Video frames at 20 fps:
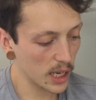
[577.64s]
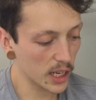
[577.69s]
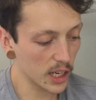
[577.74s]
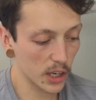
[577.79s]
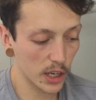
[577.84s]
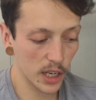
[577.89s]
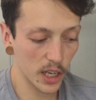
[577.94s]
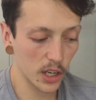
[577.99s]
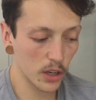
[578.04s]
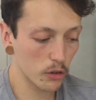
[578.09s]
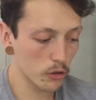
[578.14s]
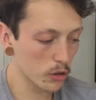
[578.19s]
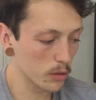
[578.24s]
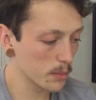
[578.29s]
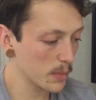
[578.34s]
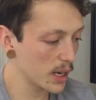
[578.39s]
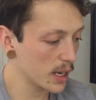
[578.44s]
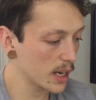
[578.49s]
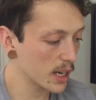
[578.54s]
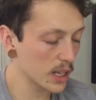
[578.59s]
in a
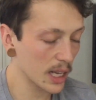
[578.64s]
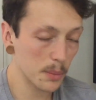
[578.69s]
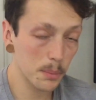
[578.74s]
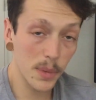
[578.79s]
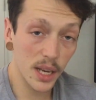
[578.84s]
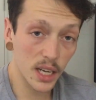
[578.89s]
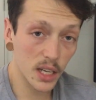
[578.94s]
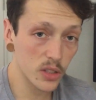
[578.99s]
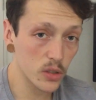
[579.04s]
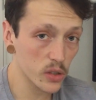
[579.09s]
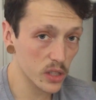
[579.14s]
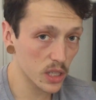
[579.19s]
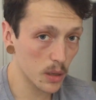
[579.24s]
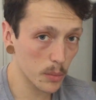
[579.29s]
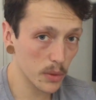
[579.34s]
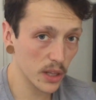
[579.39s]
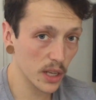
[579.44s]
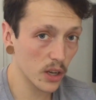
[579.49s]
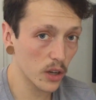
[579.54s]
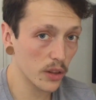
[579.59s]
group meeting, like minutes or
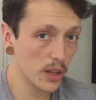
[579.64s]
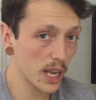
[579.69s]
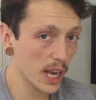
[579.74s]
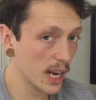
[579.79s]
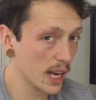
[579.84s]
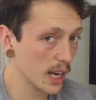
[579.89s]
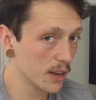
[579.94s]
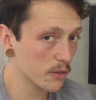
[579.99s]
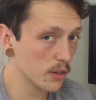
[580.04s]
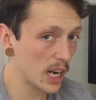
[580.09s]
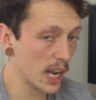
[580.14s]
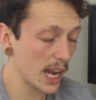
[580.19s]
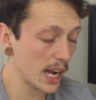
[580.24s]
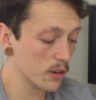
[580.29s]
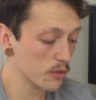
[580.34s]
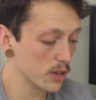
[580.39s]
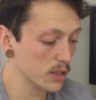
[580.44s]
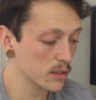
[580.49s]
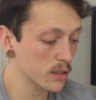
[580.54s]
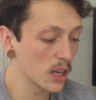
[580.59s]
something on the
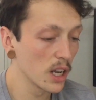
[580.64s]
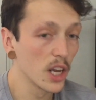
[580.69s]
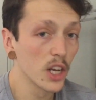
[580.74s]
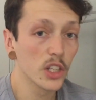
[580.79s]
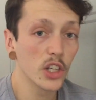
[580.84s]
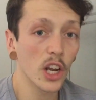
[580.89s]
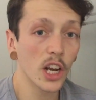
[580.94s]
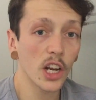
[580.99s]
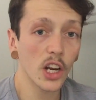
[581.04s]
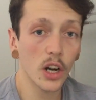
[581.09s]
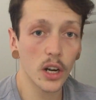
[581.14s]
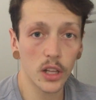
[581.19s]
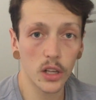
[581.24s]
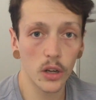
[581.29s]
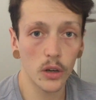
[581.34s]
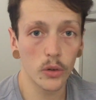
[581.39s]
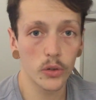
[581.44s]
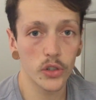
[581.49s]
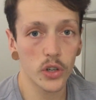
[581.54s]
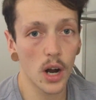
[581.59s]
handwritten, you can go to the
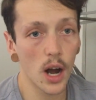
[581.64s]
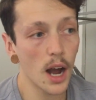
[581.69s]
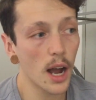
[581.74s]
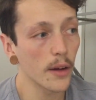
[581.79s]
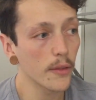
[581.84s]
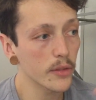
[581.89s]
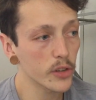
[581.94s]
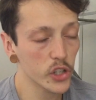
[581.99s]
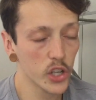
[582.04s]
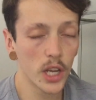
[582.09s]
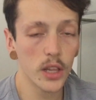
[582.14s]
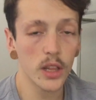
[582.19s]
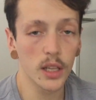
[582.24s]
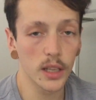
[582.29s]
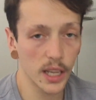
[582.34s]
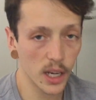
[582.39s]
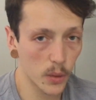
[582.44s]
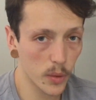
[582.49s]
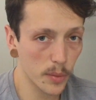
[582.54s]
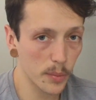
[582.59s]
Google Drive, share the
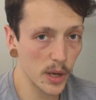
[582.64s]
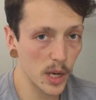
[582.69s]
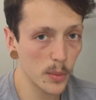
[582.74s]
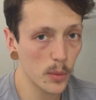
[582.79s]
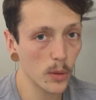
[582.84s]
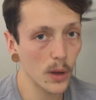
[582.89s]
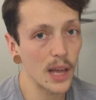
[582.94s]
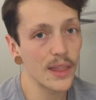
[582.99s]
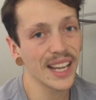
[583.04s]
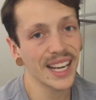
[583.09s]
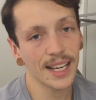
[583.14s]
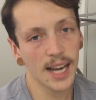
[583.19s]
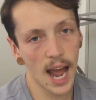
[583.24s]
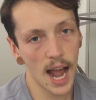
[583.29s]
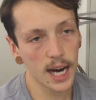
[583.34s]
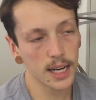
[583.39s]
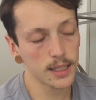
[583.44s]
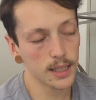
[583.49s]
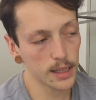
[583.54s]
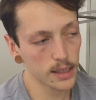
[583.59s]
link with people, and they can
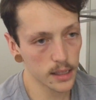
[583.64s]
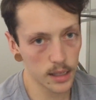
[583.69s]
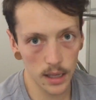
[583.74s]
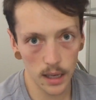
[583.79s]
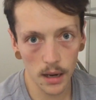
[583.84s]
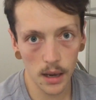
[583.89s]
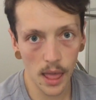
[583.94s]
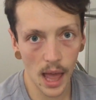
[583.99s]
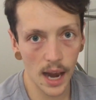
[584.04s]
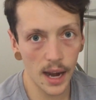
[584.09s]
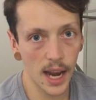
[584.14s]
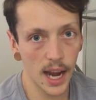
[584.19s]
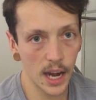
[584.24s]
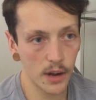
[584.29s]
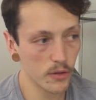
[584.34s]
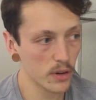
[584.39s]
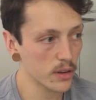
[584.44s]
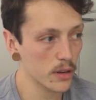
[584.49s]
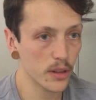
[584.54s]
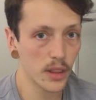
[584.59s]
access that
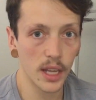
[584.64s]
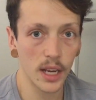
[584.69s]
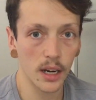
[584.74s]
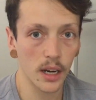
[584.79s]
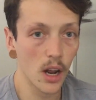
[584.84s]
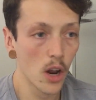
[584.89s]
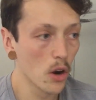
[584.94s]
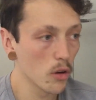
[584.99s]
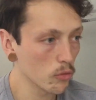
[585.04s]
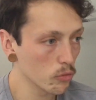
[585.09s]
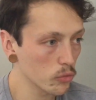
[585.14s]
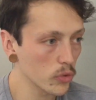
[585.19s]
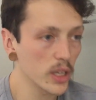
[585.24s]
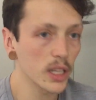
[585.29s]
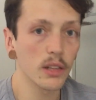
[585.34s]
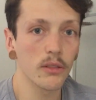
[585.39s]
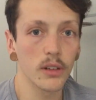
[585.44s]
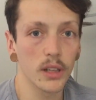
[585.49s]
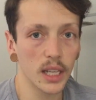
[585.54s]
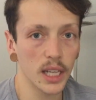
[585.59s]
handwritten thing
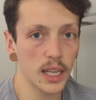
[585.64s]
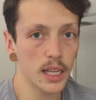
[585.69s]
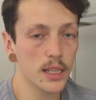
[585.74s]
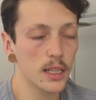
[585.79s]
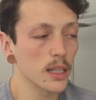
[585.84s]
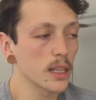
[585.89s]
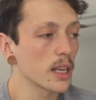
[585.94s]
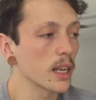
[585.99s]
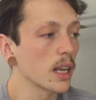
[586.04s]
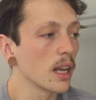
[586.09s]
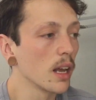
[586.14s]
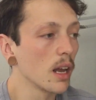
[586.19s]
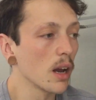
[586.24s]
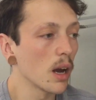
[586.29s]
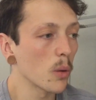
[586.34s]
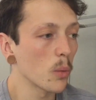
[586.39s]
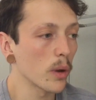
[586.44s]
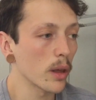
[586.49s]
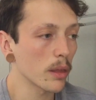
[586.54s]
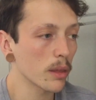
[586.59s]
really, really easily
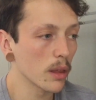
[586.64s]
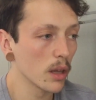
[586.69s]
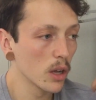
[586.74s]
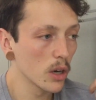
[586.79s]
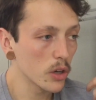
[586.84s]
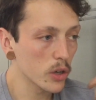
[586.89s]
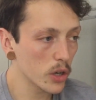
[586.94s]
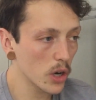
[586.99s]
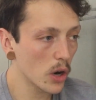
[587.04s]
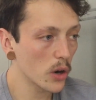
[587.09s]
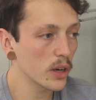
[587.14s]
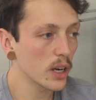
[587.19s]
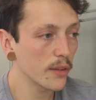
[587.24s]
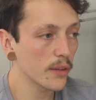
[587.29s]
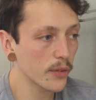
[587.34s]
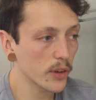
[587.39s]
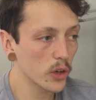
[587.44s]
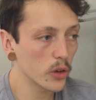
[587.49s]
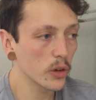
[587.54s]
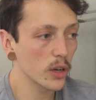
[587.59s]
with no
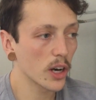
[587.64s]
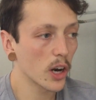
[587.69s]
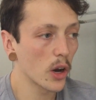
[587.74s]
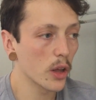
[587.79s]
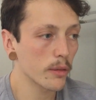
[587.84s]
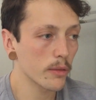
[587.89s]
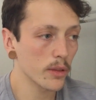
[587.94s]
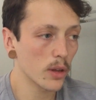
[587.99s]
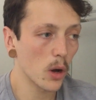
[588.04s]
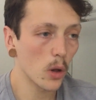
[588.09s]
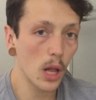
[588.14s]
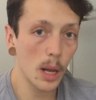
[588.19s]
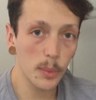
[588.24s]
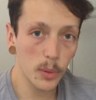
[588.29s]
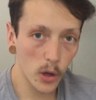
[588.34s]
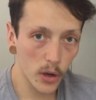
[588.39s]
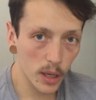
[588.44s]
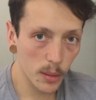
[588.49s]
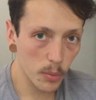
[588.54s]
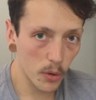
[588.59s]
need for you to go through the whole
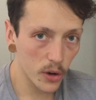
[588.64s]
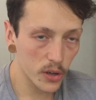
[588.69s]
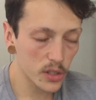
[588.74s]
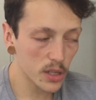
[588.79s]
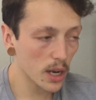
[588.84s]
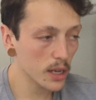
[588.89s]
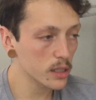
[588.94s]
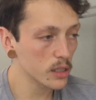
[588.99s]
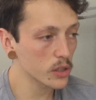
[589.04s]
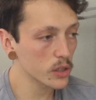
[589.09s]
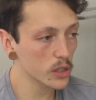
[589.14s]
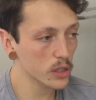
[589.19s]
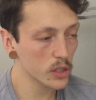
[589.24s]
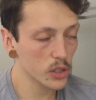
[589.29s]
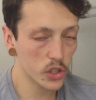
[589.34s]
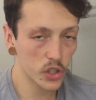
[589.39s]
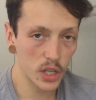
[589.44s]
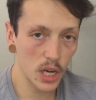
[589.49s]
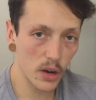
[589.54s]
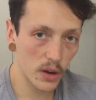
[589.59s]
uploading process. It's just a
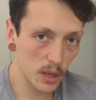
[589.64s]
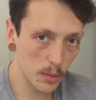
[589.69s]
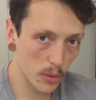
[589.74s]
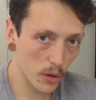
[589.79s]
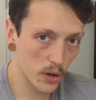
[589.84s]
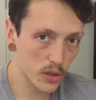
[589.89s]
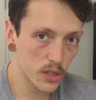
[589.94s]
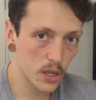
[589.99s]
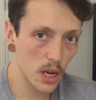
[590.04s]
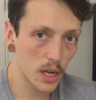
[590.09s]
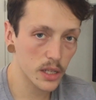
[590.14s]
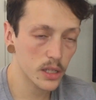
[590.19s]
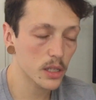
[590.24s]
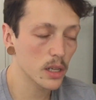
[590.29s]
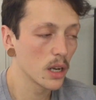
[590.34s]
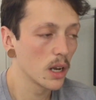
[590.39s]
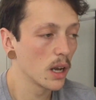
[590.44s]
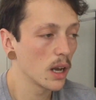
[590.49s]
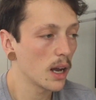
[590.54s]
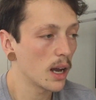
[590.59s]
sharing process,